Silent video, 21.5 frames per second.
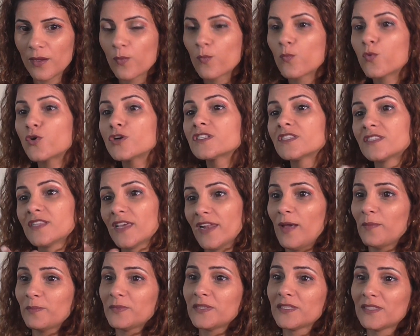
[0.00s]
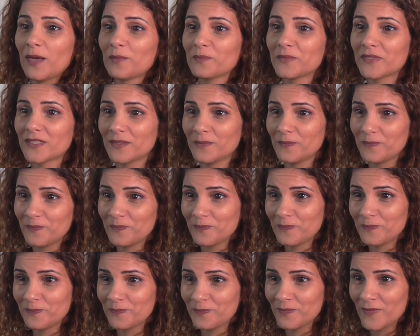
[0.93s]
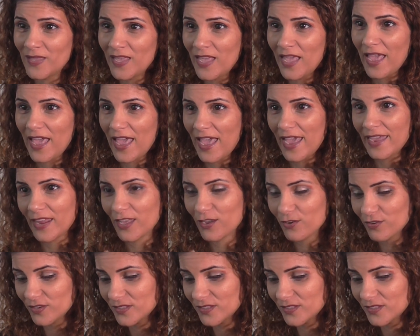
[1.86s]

worse than Humpty Dumpty. And I